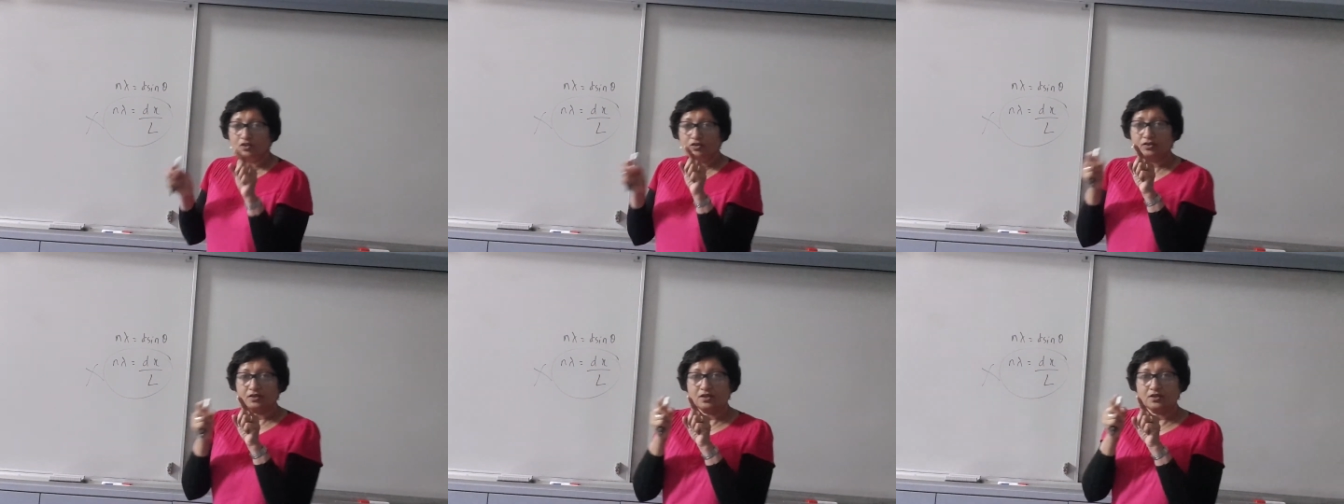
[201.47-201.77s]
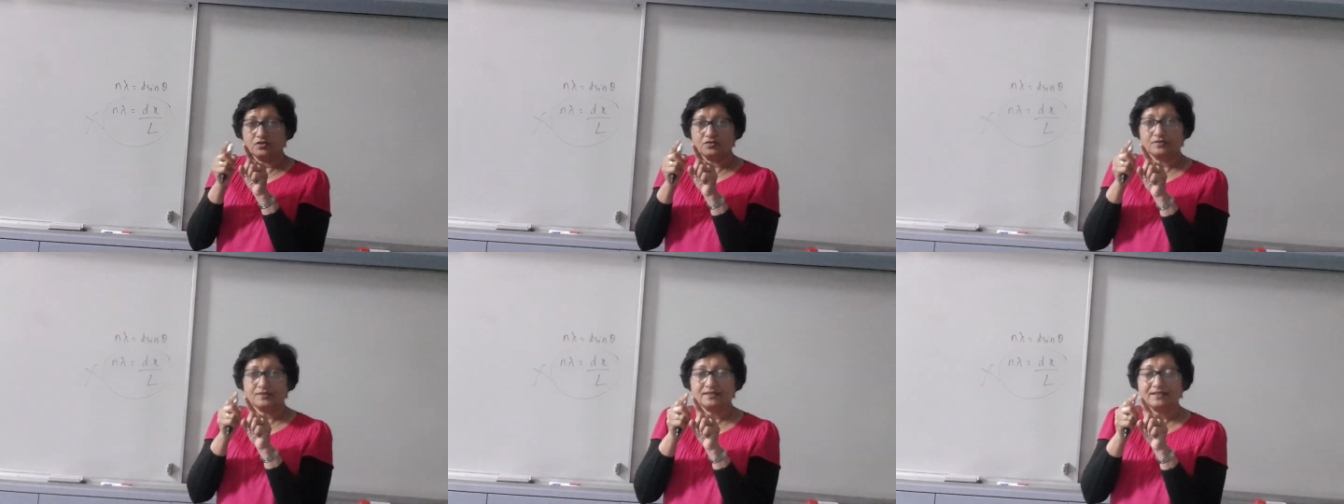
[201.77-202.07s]
can
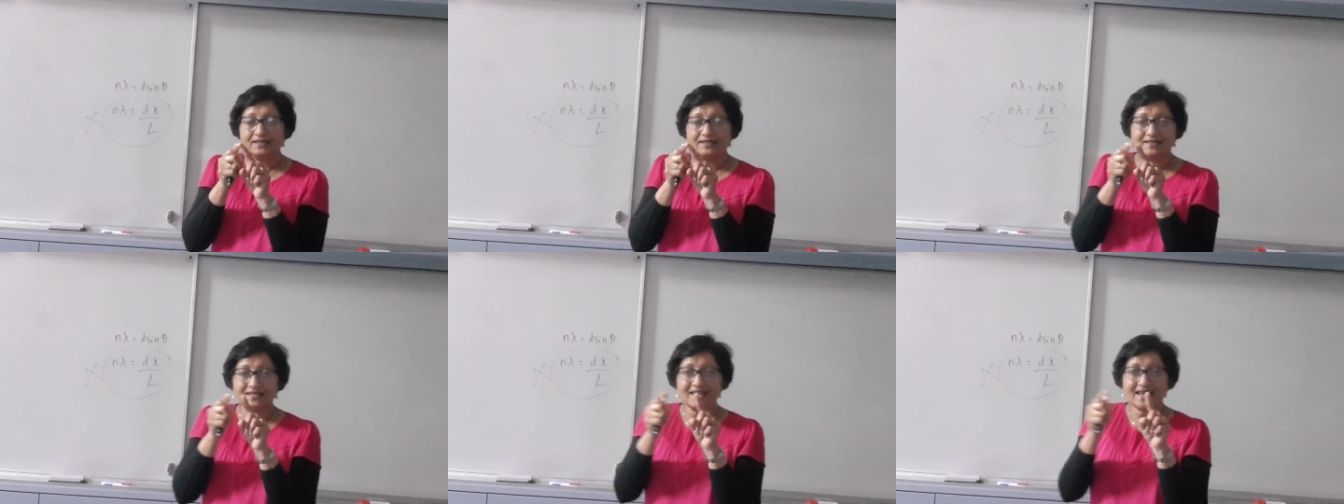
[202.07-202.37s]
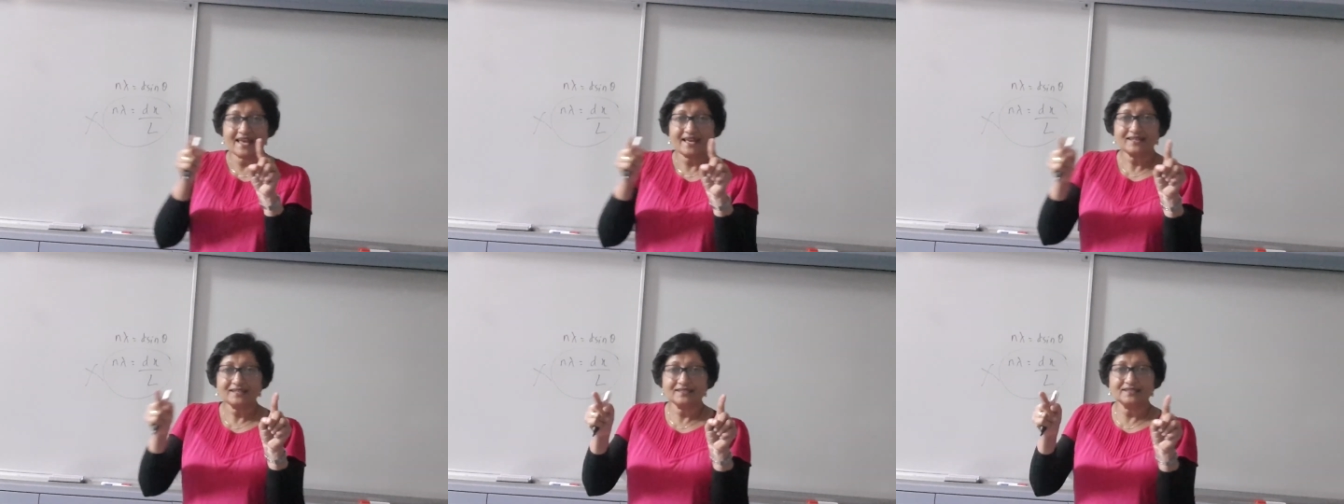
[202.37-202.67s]
you see the
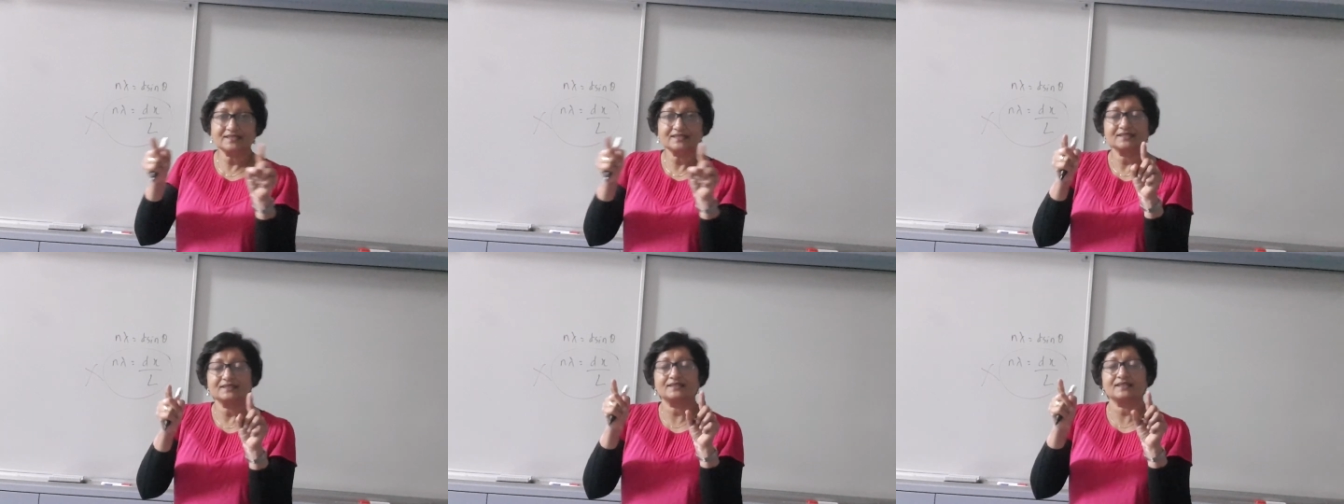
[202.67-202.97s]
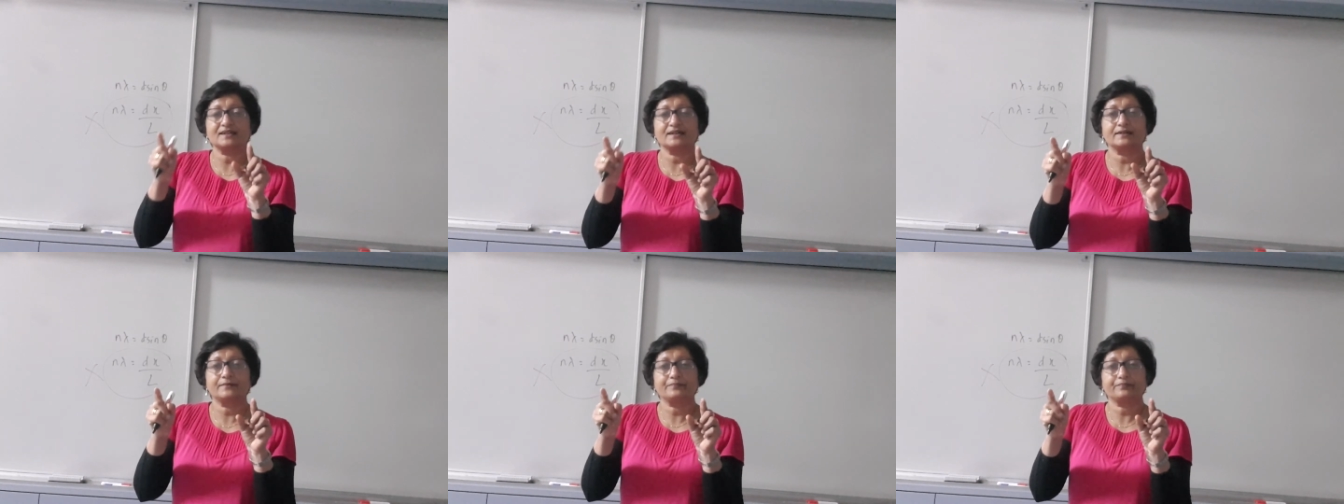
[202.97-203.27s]
x,
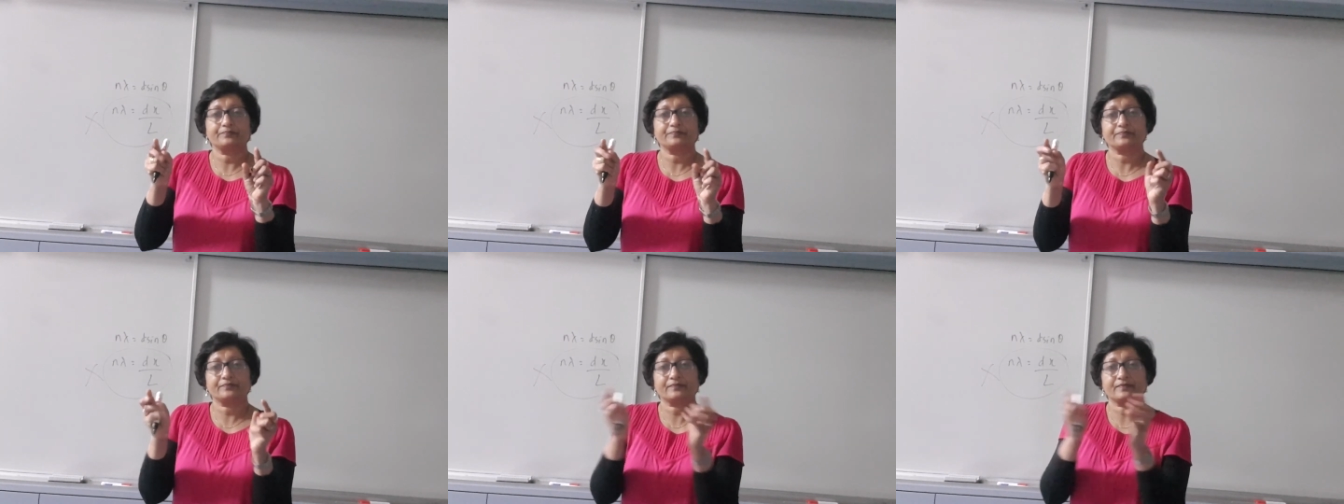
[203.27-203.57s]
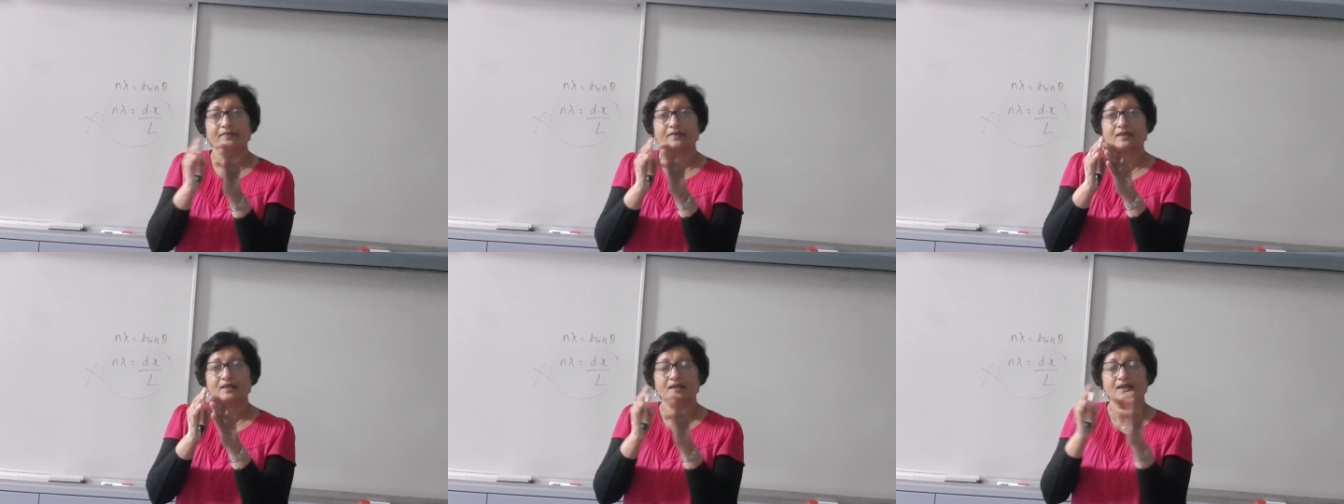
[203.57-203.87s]

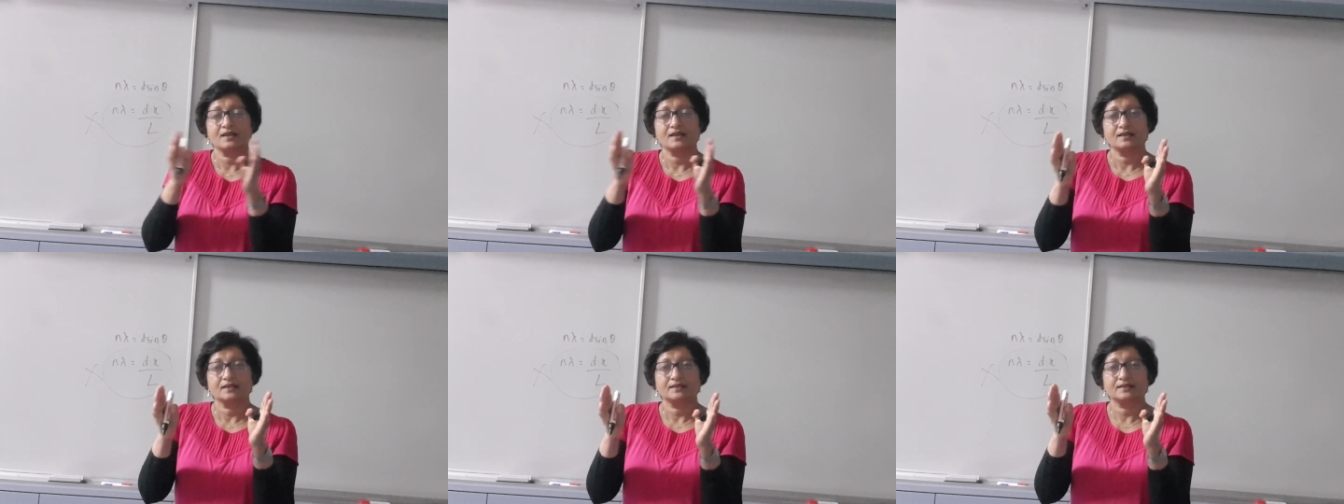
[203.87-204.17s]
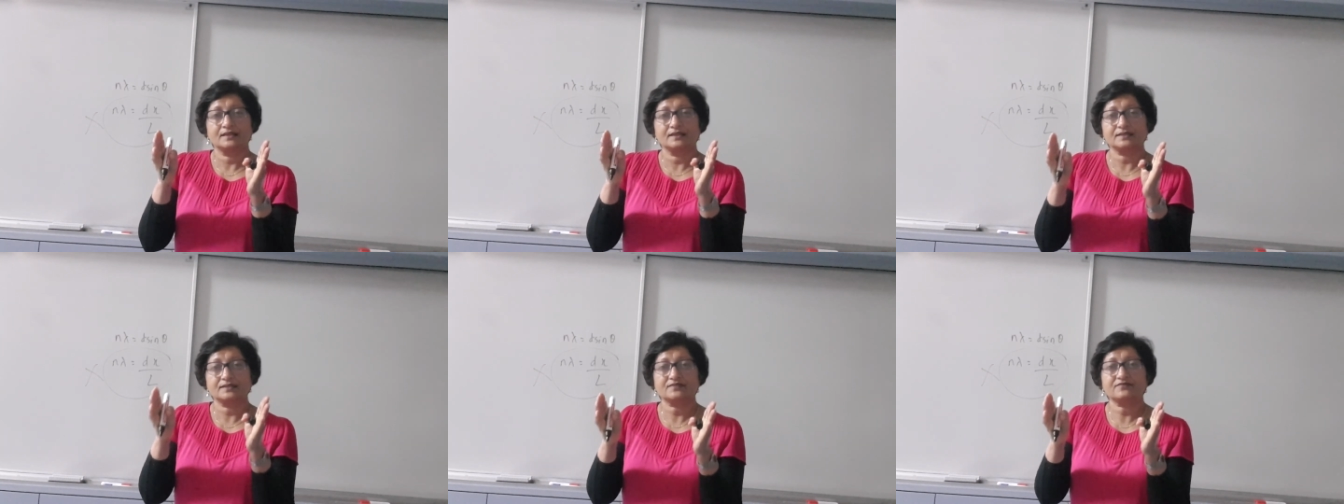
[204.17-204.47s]

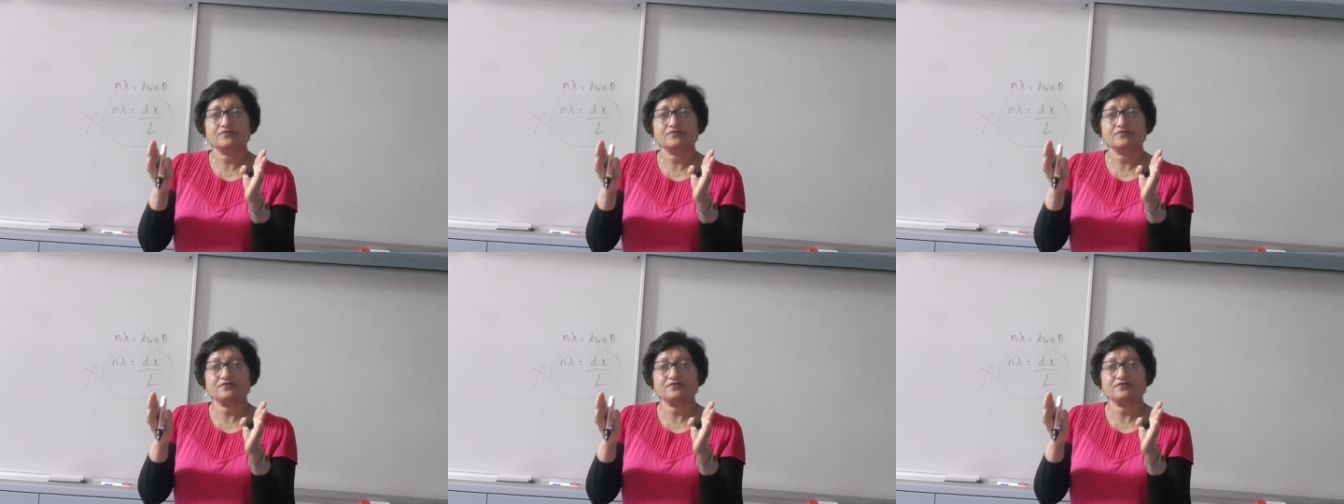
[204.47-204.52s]
the